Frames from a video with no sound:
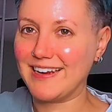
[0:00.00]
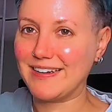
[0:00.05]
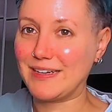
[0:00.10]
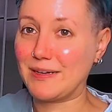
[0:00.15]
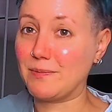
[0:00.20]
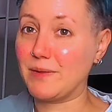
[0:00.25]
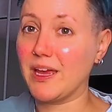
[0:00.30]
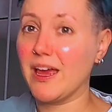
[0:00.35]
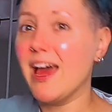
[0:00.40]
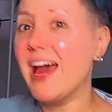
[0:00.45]
and
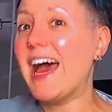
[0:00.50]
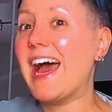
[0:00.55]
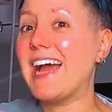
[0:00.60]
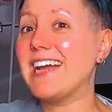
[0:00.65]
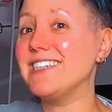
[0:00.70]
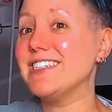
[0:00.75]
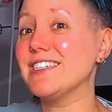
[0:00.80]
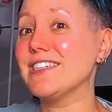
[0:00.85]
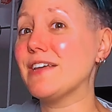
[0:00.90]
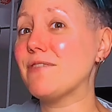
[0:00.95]
I'm like,
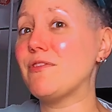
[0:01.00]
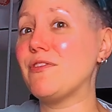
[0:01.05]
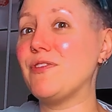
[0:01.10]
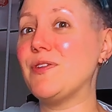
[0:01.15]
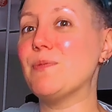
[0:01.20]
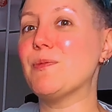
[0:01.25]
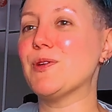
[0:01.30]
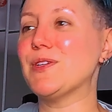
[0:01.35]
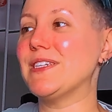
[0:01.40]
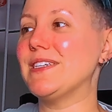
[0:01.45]
I just have a
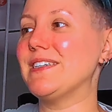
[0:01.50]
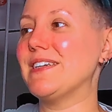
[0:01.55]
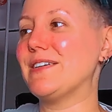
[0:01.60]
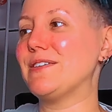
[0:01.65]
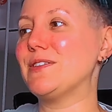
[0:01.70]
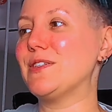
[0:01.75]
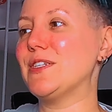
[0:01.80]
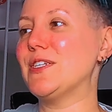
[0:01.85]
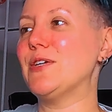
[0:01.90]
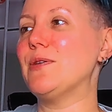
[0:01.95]
few more
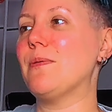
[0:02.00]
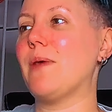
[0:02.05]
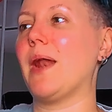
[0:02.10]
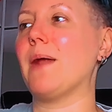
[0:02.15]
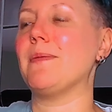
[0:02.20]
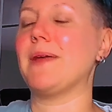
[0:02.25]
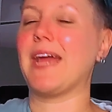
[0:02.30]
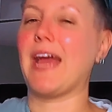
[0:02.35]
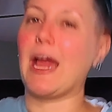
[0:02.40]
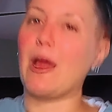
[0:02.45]
details to do, but
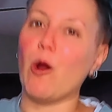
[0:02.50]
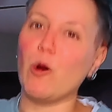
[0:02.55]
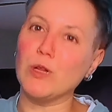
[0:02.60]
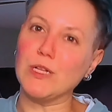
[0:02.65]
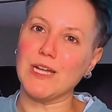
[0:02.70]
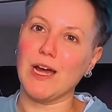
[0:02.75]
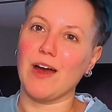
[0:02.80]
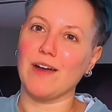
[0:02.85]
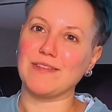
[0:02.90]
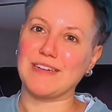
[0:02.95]
I'm like, I
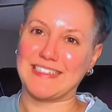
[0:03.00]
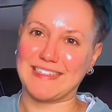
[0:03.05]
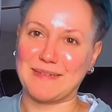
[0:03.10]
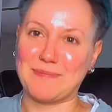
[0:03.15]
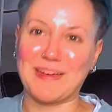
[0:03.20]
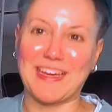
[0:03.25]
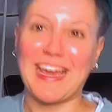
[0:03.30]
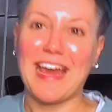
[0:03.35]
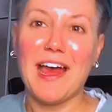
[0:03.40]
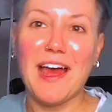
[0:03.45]
hold off, because I'm
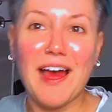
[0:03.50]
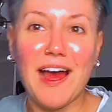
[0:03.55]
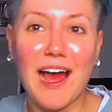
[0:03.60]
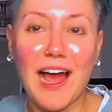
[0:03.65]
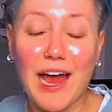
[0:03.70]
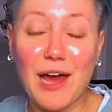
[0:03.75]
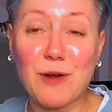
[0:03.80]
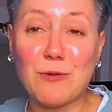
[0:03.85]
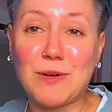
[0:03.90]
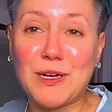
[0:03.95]
like,
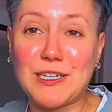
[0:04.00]
I don't want